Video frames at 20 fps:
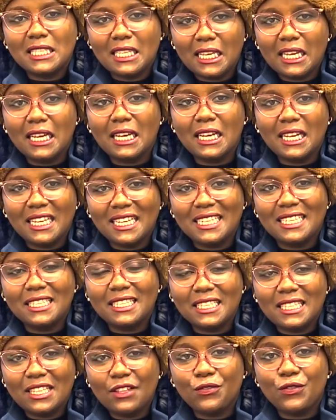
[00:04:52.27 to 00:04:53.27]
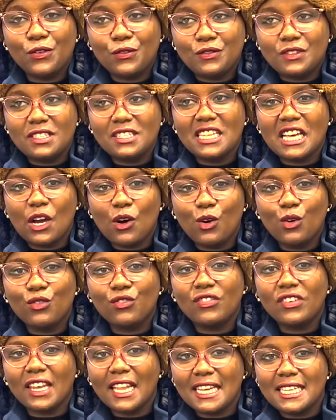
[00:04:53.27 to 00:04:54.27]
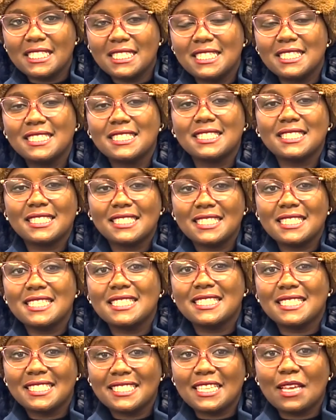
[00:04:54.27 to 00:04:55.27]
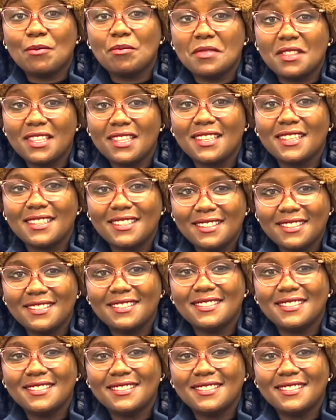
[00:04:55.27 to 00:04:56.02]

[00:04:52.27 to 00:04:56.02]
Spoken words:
Yeah, the 15-hour flight is something.